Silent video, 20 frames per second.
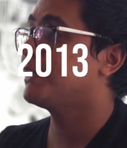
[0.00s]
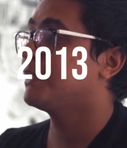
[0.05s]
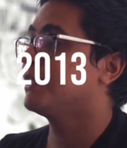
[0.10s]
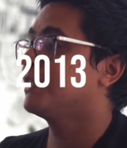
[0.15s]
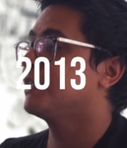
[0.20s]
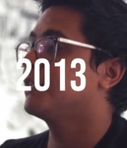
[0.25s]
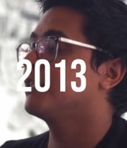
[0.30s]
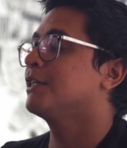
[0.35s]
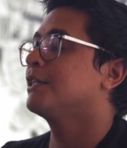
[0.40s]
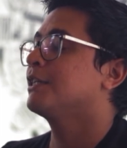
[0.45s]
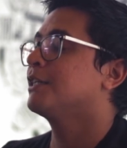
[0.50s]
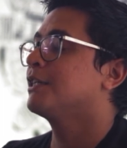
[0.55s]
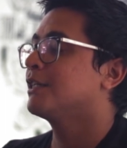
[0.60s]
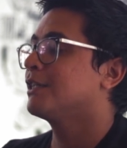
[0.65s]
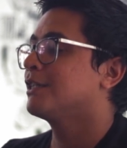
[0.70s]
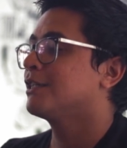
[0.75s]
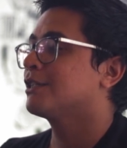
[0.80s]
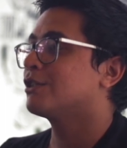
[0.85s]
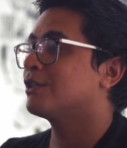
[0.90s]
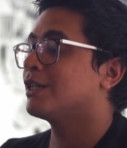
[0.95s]

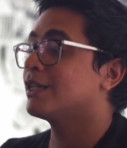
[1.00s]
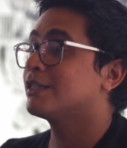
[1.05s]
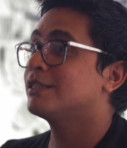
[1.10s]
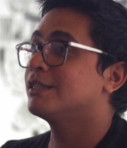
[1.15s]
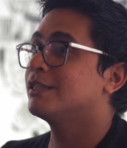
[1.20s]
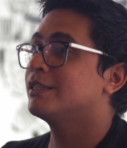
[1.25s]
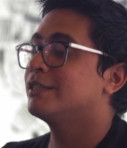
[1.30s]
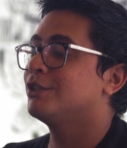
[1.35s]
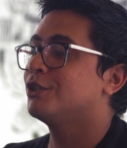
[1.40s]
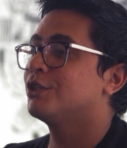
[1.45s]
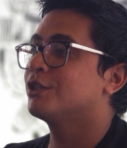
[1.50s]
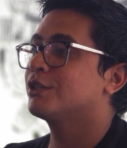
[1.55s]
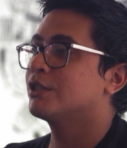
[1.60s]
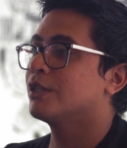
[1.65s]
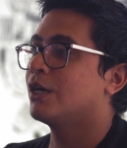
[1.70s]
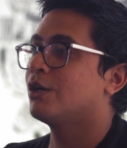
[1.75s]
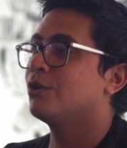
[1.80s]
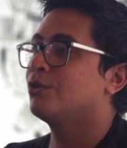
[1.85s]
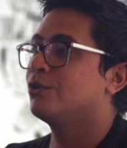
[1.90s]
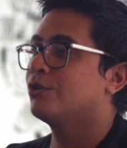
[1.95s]
so that's 6
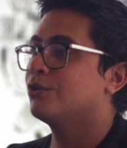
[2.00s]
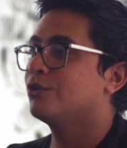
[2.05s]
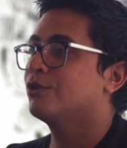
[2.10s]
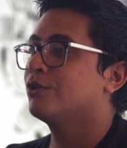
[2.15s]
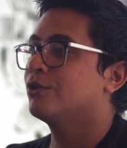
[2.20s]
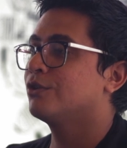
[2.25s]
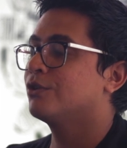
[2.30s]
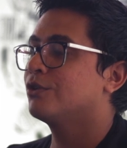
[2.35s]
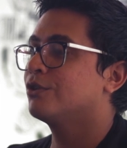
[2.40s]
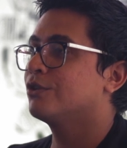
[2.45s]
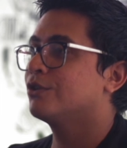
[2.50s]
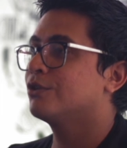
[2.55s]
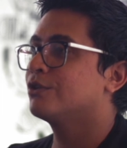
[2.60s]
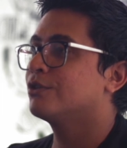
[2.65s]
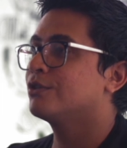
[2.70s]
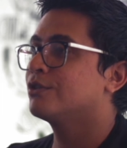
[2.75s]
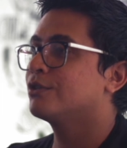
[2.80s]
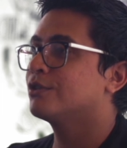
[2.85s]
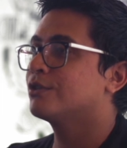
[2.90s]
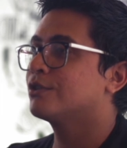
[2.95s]
years now.
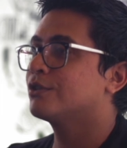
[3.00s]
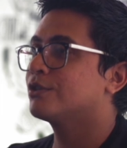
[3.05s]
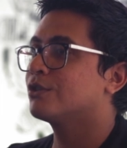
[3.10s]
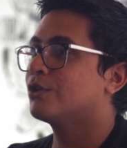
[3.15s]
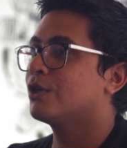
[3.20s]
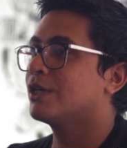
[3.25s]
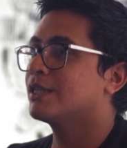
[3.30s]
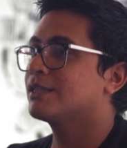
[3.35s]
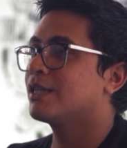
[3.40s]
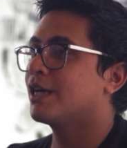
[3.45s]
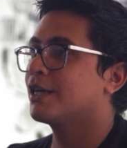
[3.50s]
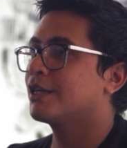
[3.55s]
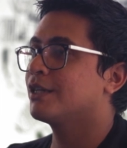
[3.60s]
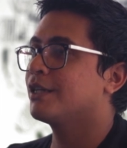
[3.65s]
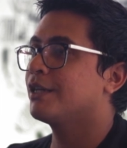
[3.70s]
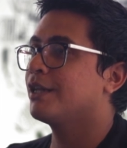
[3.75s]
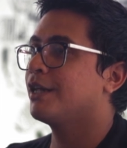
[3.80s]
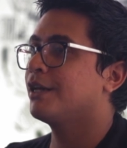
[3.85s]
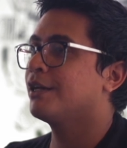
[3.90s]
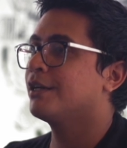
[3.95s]
So I
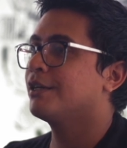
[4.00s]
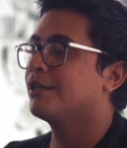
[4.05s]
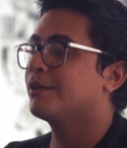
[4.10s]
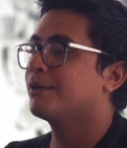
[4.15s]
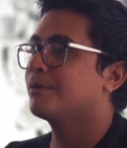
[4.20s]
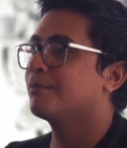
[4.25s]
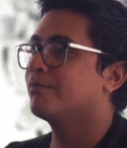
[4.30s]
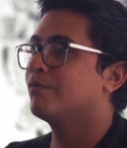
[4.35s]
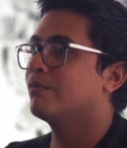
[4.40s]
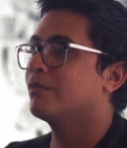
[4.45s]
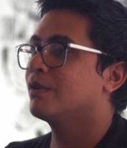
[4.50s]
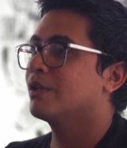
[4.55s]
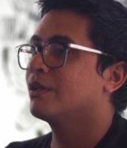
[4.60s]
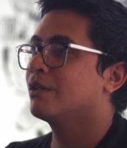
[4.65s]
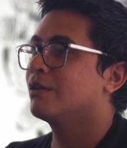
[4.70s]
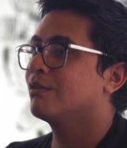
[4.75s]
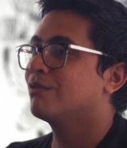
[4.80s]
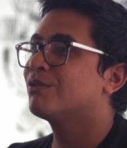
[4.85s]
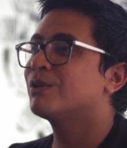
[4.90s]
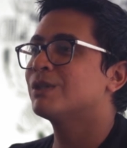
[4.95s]
started then.
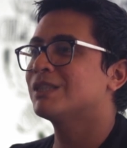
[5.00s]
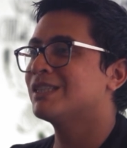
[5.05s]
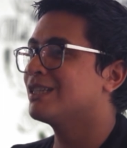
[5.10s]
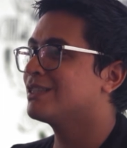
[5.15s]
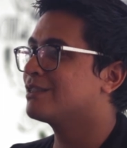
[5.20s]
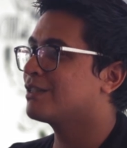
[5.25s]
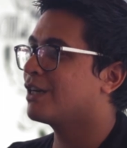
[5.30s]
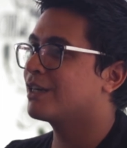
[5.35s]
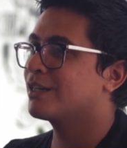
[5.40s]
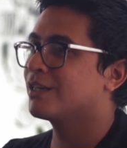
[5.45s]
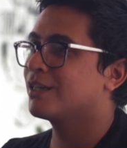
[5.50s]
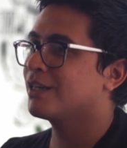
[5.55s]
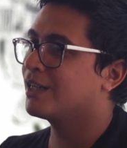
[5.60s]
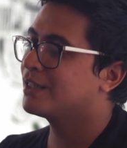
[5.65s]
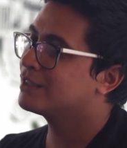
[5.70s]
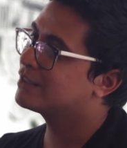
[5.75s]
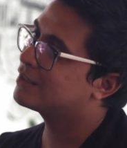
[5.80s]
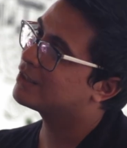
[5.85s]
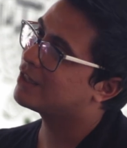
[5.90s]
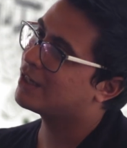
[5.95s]
First I started
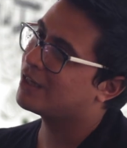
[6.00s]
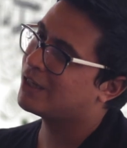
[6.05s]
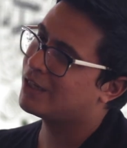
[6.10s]
as